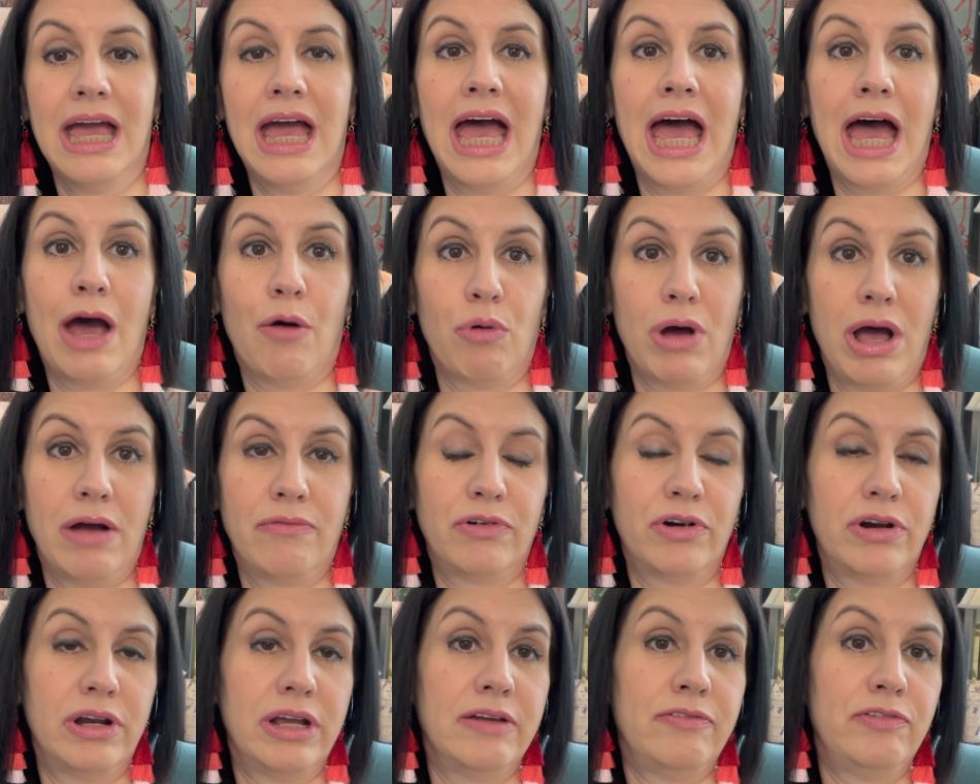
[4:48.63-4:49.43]

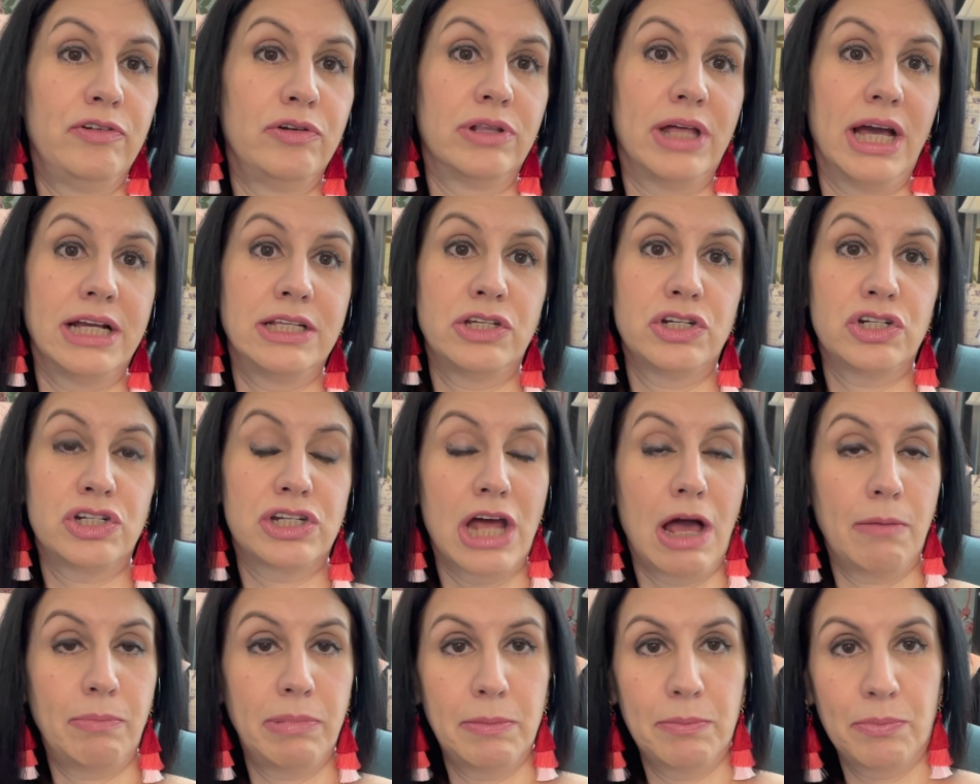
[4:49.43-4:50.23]
However, if you like to
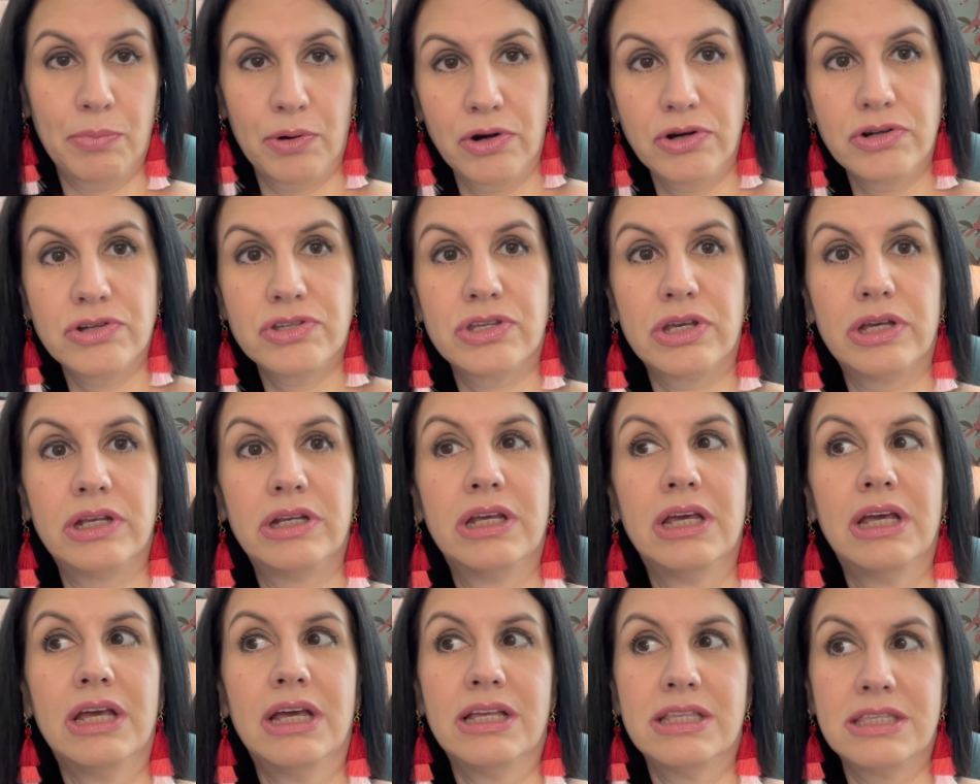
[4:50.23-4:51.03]
shop in
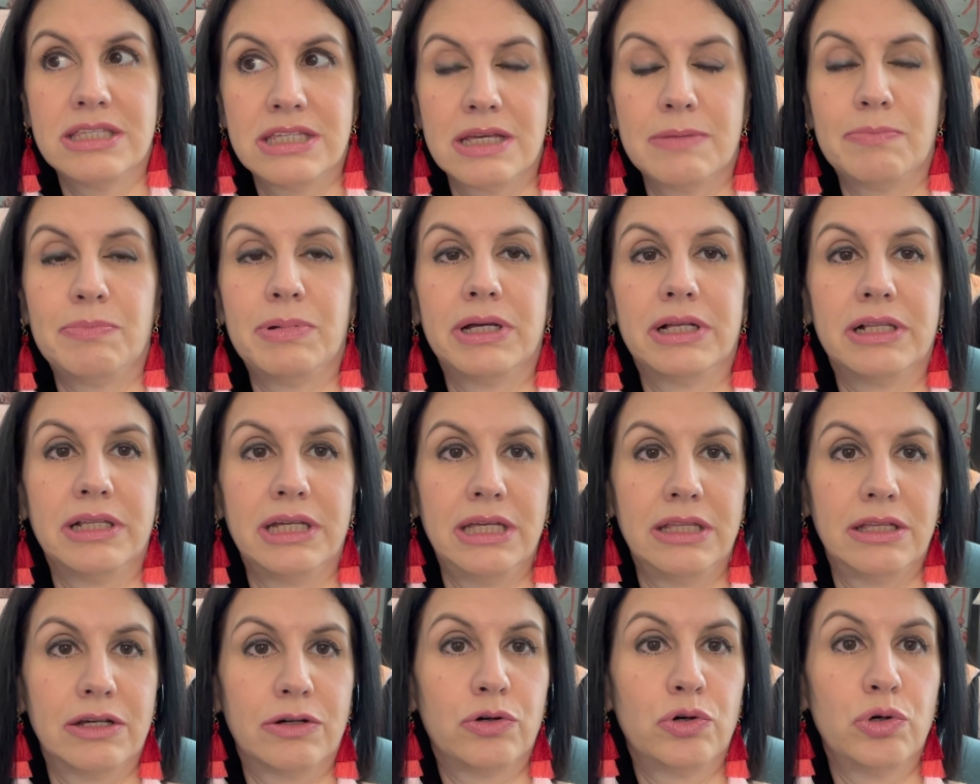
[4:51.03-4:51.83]
person,
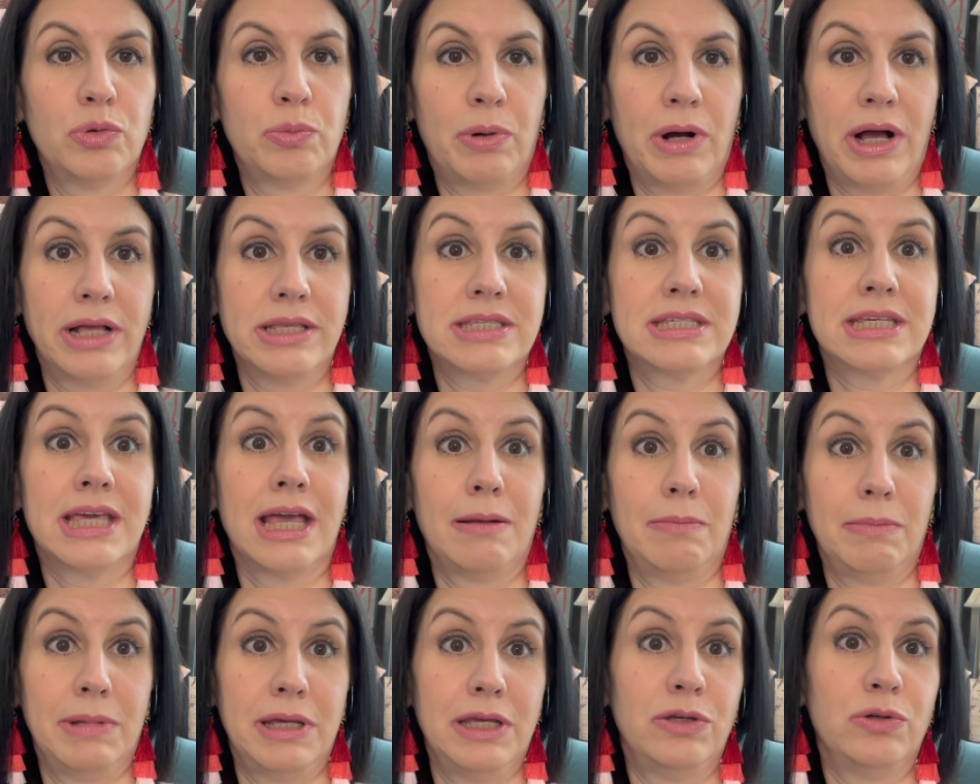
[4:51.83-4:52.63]
typically the coupons
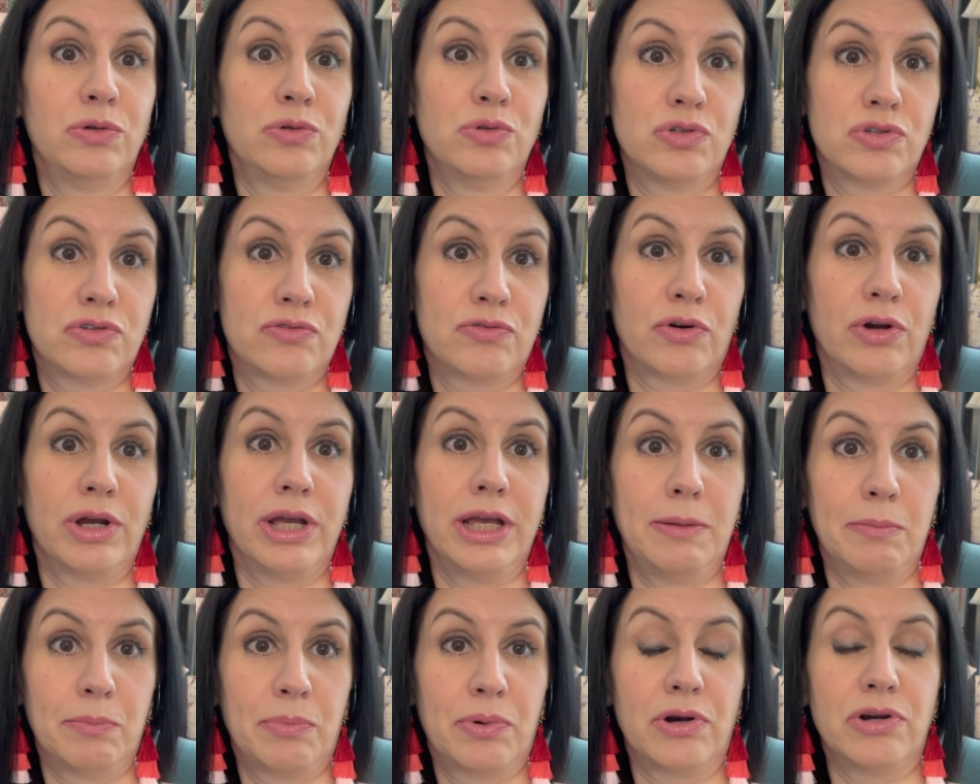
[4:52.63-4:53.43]
can be used for
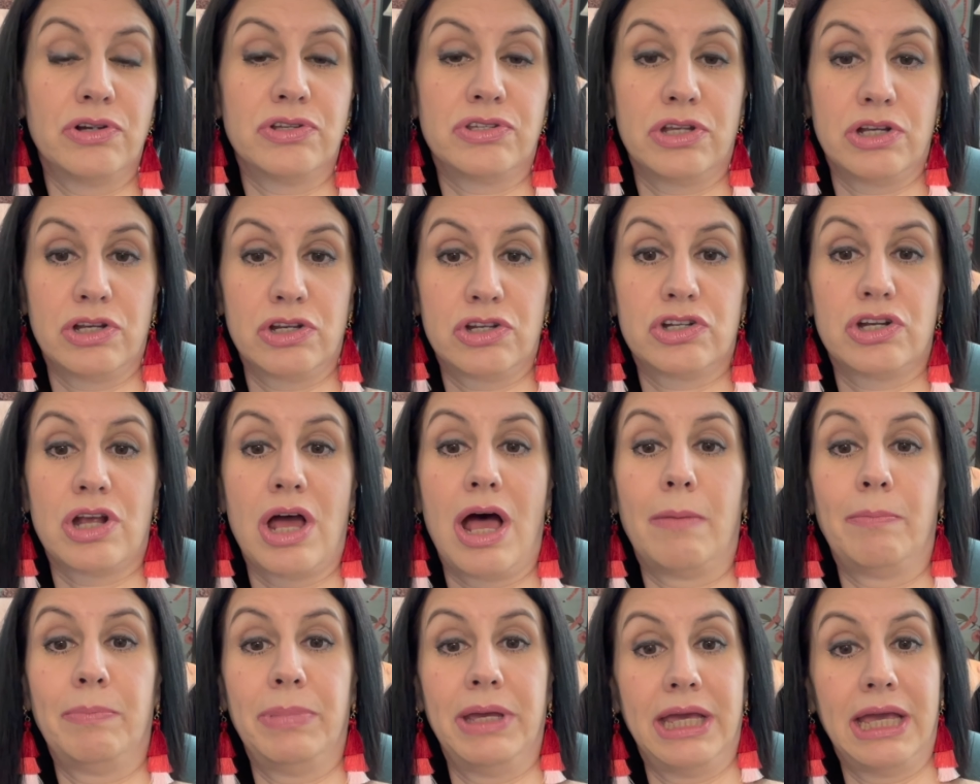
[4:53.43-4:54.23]
in-person
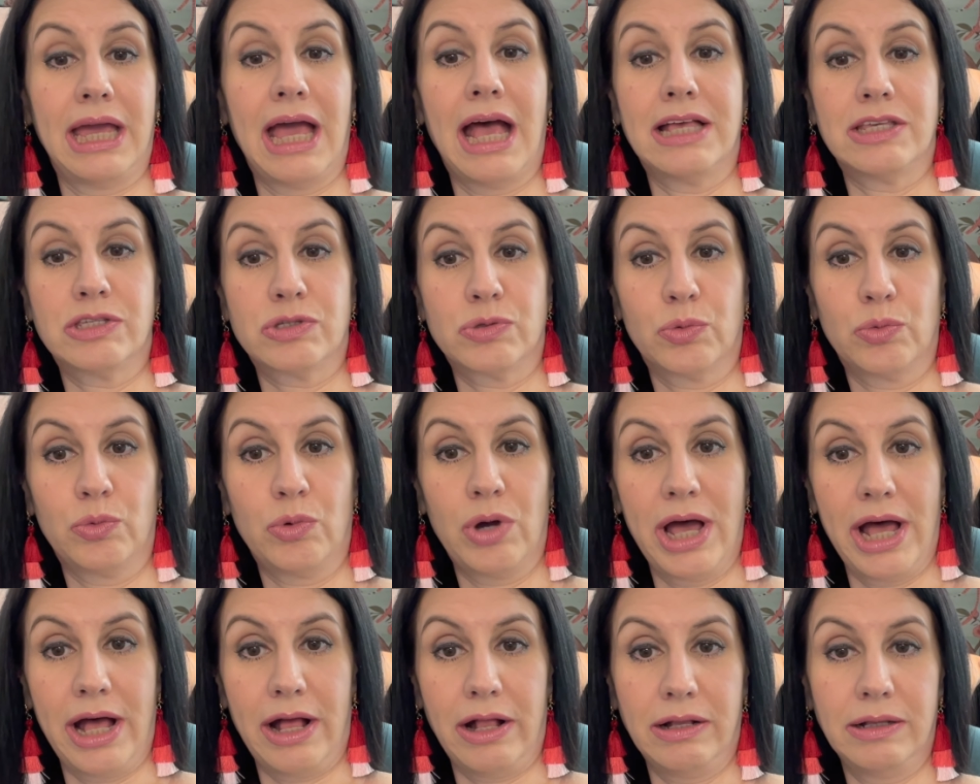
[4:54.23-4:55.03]
shopping as
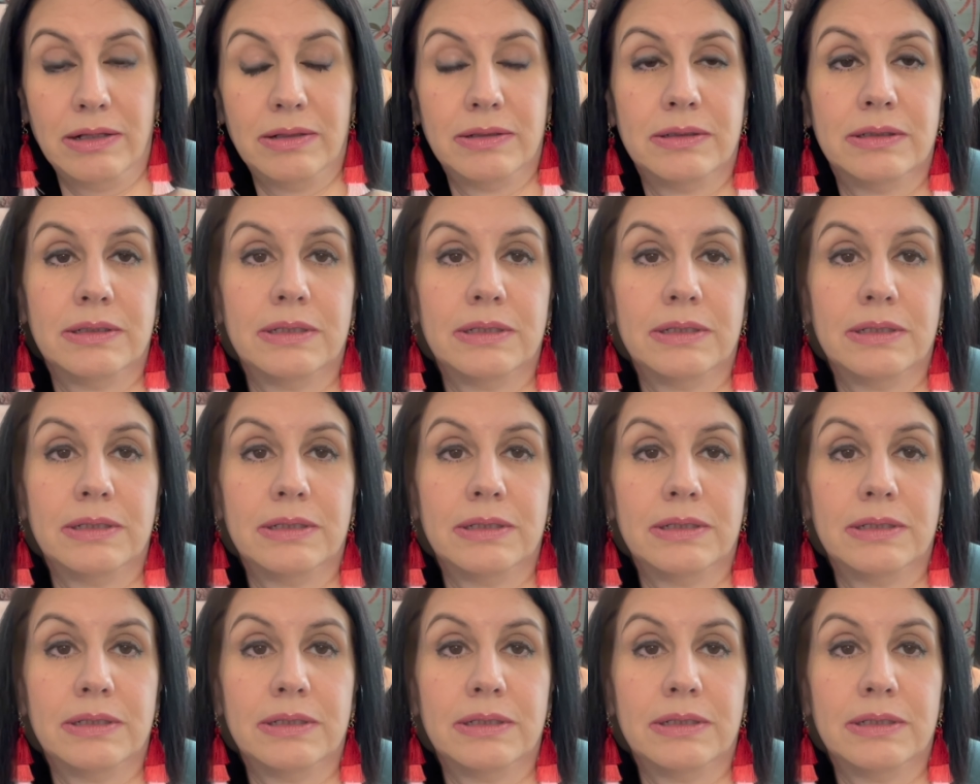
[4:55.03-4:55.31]
well.